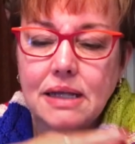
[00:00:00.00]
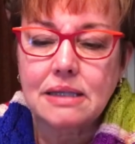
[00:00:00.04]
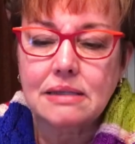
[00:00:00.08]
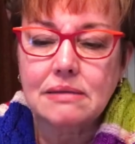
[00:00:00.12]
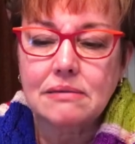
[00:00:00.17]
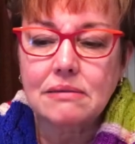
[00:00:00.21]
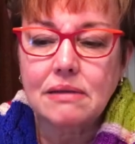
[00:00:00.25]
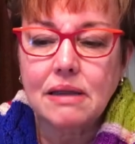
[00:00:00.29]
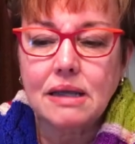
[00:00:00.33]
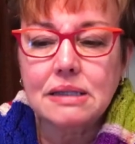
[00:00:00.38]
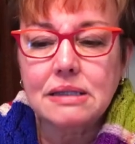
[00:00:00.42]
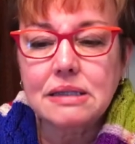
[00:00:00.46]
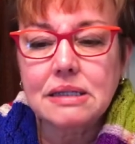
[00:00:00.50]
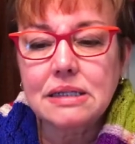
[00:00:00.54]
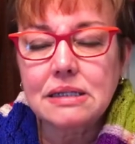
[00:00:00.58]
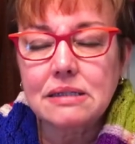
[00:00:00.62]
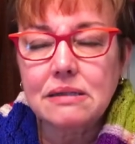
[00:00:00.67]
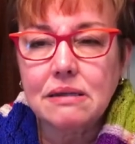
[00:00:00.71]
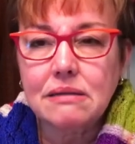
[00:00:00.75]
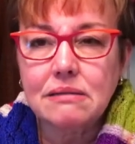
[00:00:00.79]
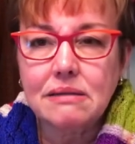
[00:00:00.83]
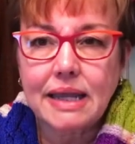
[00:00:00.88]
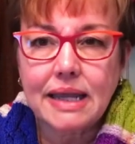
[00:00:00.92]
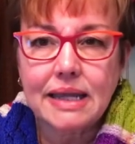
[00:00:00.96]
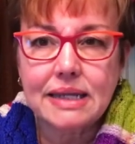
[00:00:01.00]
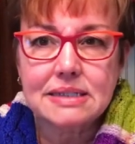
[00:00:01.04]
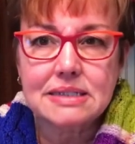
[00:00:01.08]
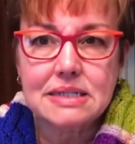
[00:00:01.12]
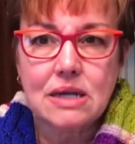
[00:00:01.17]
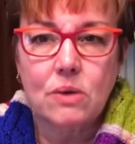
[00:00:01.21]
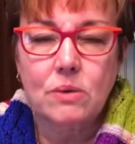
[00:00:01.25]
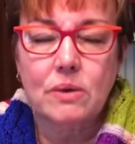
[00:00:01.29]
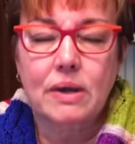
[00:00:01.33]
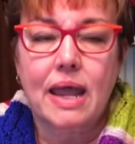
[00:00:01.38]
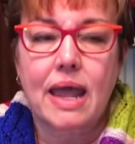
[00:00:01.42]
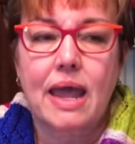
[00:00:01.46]
like
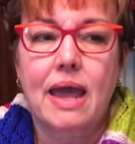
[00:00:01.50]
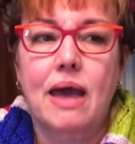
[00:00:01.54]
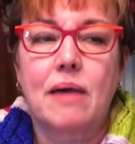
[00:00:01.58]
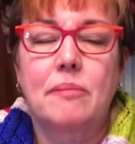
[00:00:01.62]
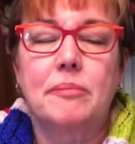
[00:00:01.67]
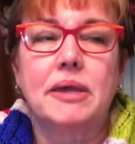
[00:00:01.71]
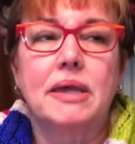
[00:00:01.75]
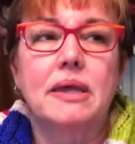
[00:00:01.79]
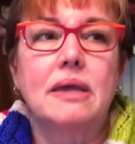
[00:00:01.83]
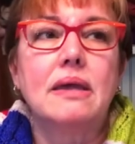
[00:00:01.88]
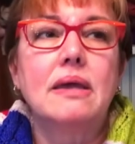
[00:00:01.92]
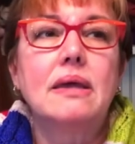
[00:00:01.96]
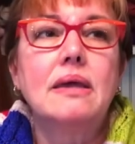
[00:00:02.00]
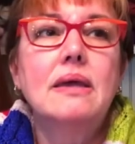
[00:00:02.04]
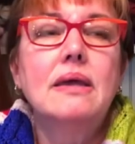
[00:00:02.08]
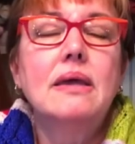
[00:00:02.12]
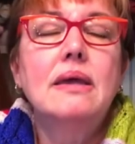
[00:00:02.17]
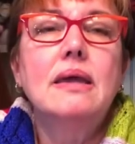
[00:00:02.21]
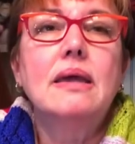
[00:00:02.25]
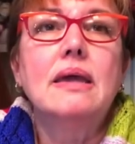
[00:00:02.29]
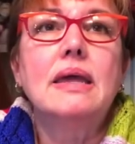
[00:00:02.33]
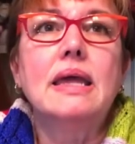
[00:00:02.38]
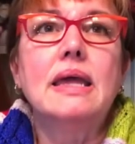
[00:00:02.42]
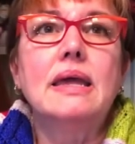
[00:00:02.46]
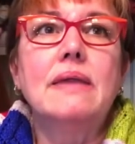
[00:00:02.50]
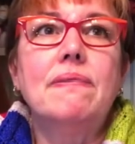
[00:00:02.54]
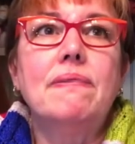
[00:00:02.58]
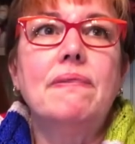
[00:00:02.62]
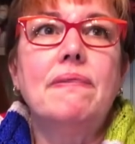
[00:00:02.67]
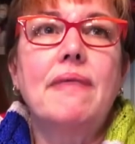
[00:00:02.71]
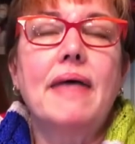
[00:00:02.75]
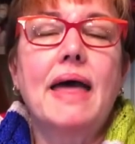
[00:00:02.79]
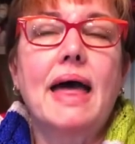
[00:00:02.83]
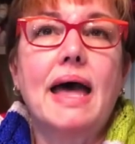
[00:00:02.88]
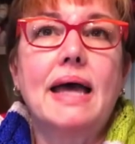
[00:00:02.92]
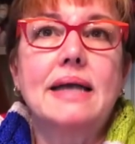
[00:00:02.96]
Downton Abbey,
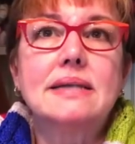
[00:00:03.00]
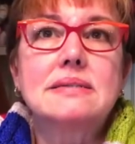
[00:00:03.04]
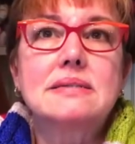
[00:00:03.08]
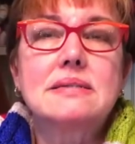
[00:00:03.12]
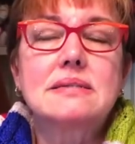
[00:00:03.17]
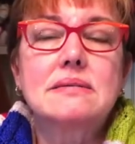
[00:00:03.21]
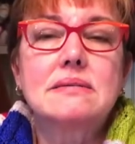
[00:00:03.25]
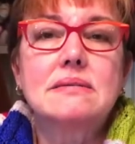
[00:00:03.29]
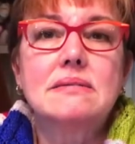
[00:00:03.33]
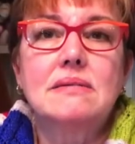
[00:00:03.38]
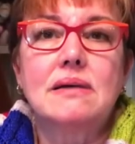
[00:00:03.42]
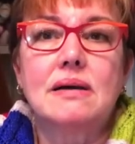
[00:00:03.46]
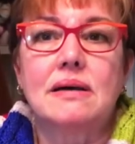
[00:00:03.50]
in that